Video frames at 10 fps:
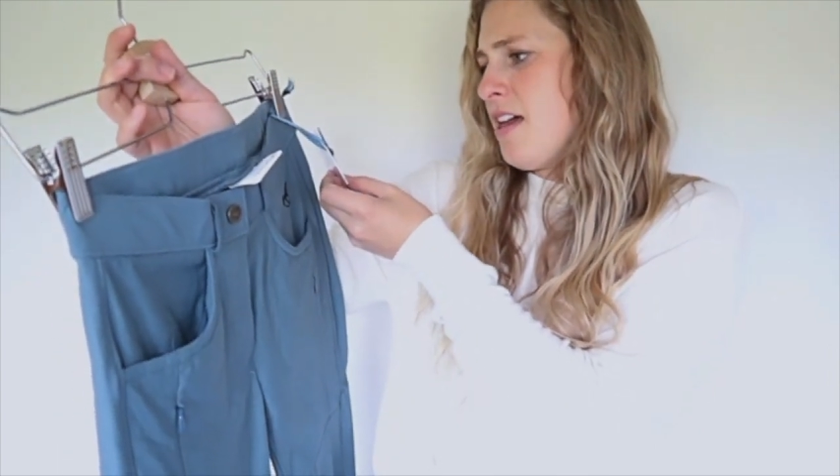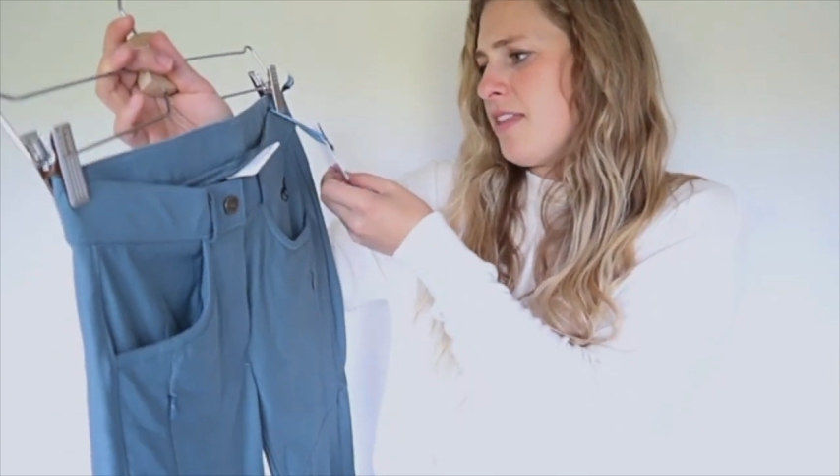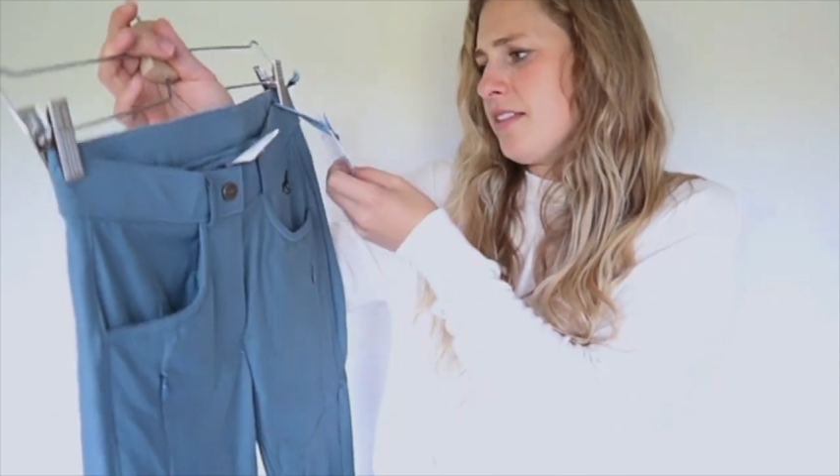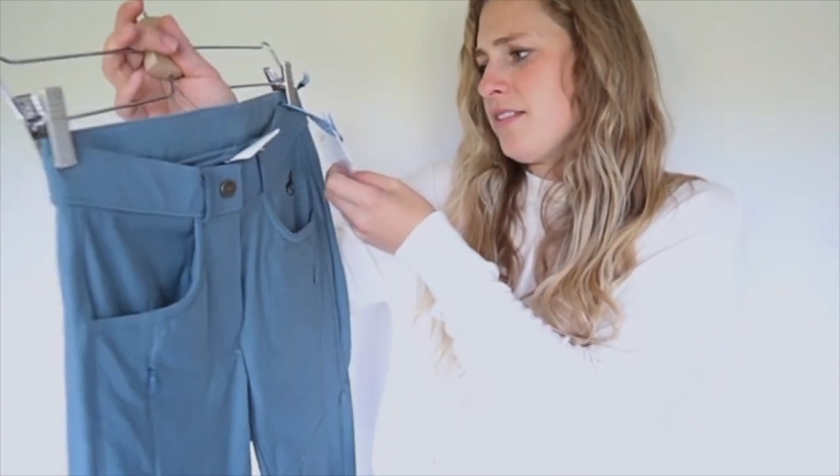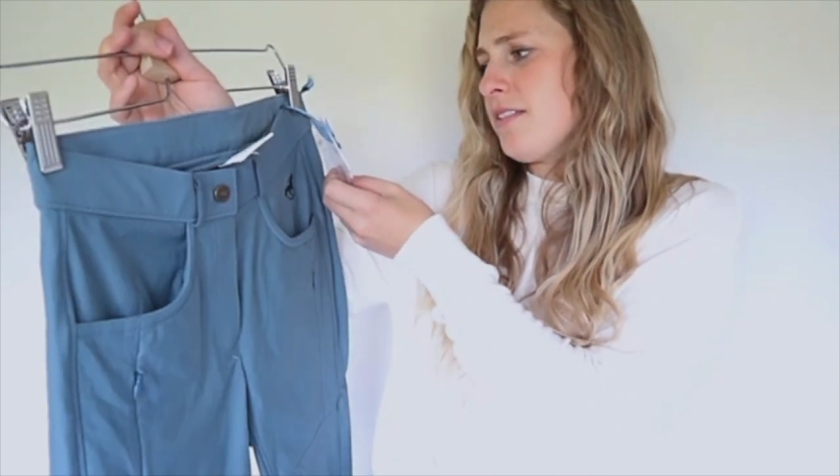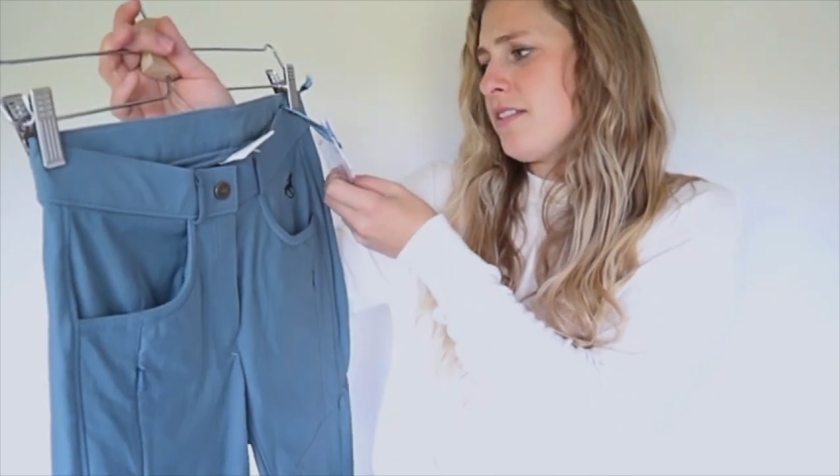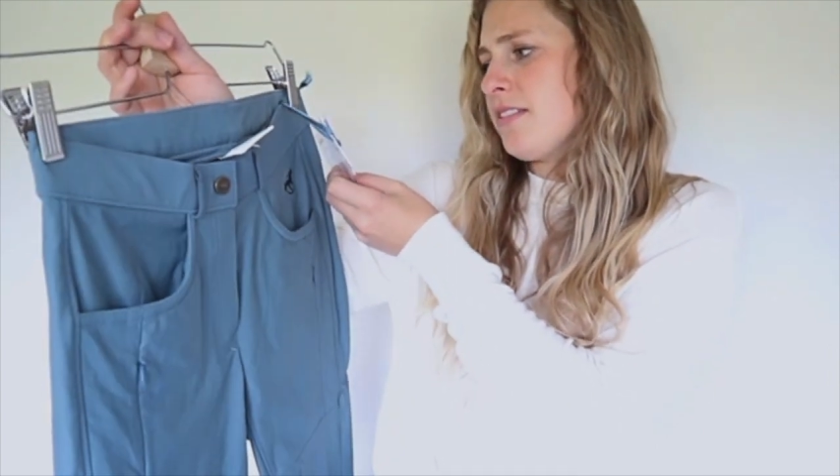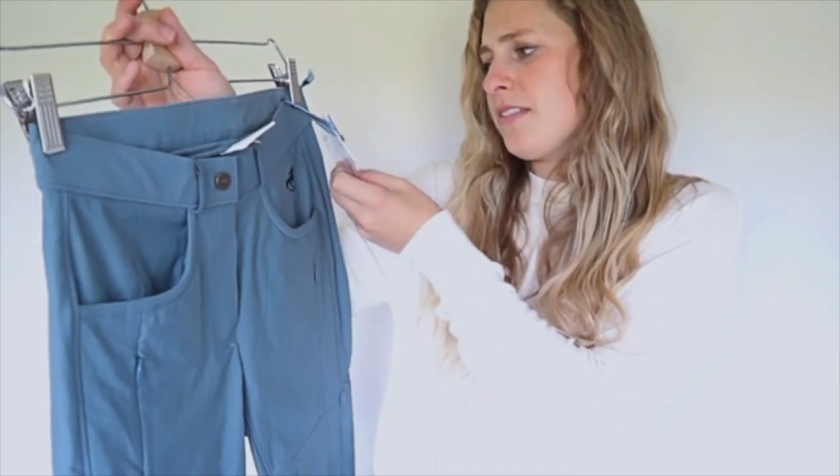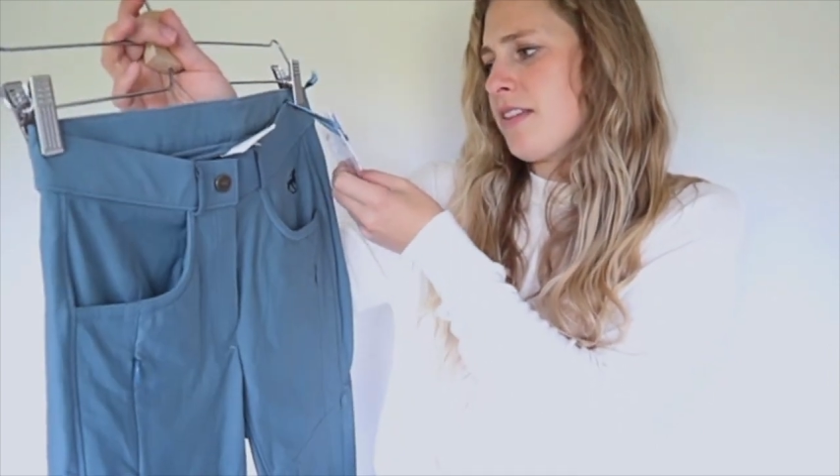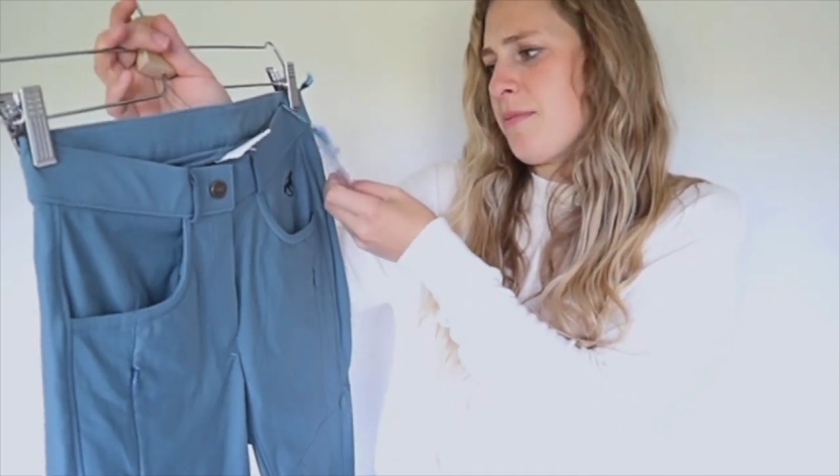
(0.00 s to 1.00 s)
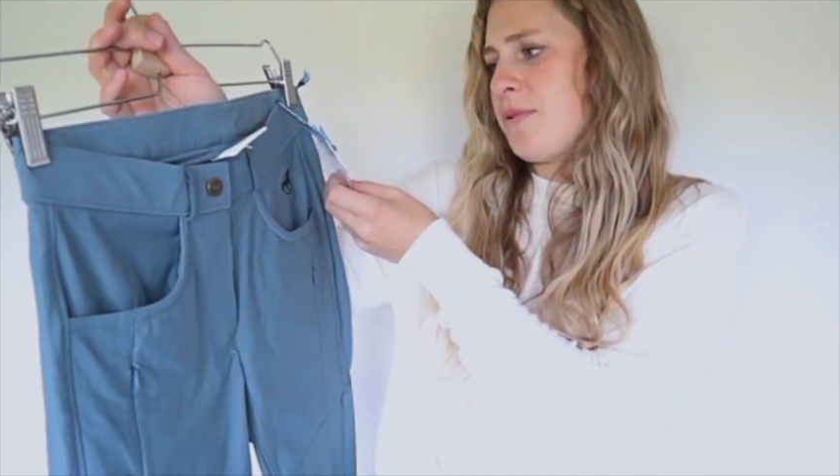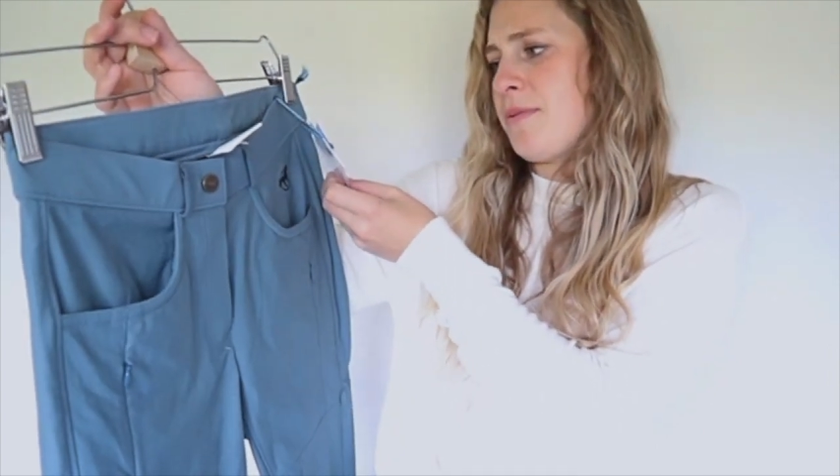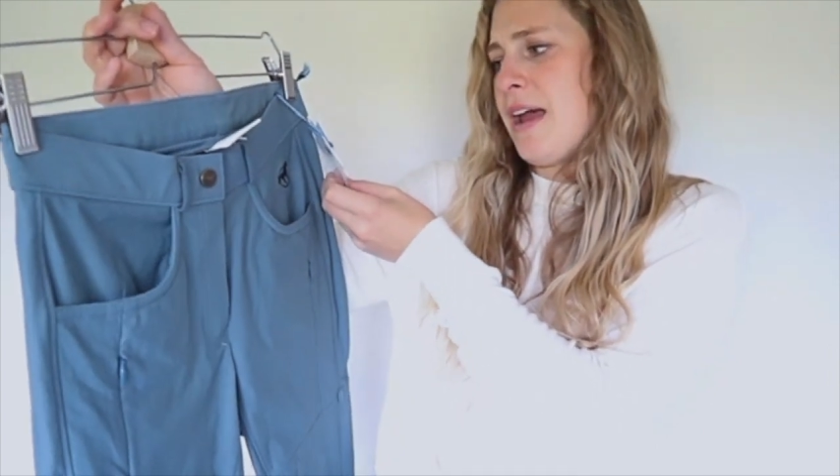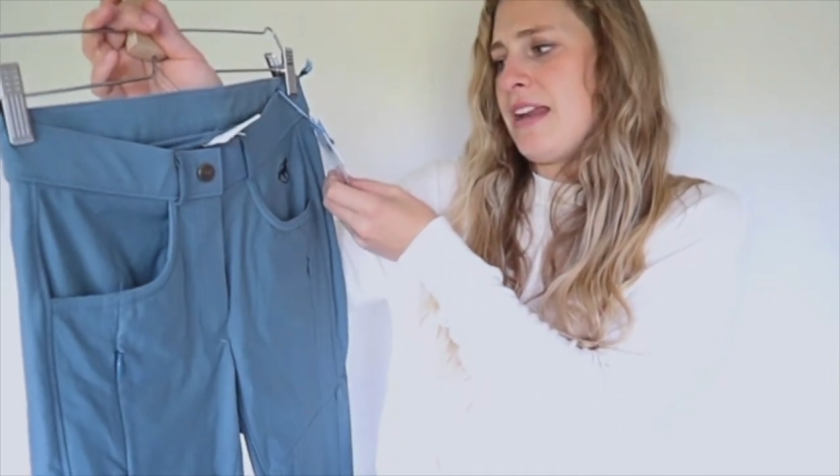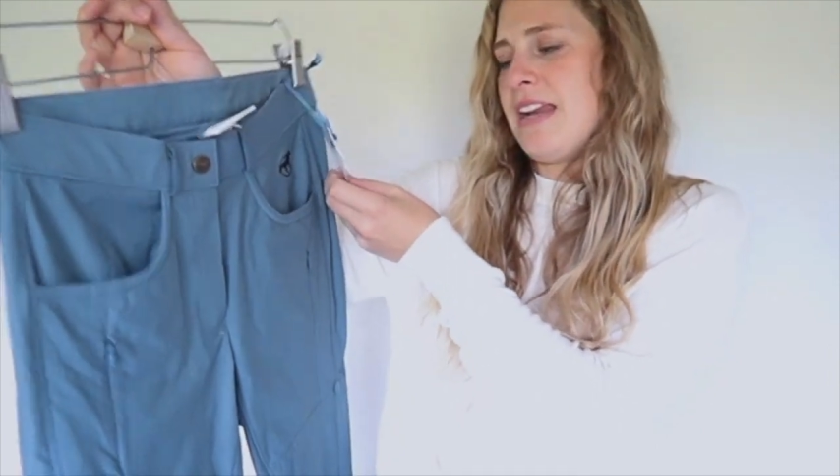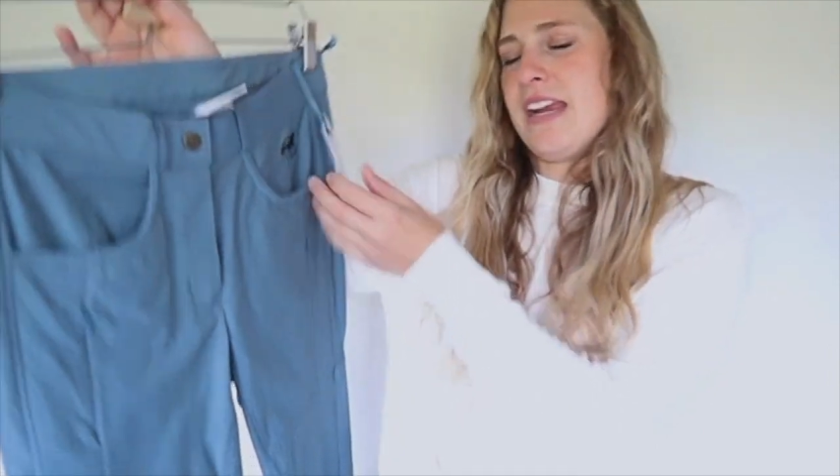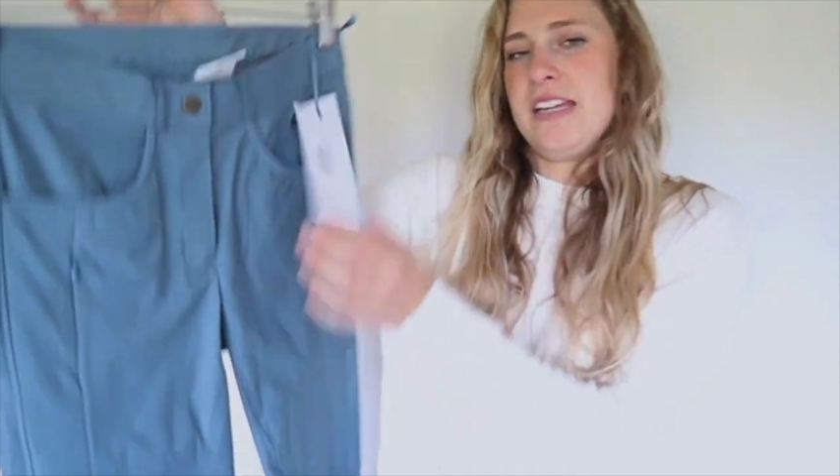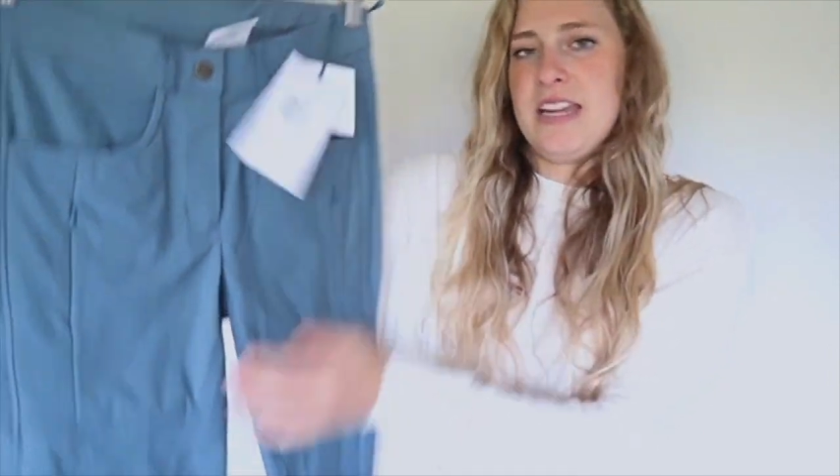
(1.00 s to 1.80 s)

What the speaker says: These are the summer riding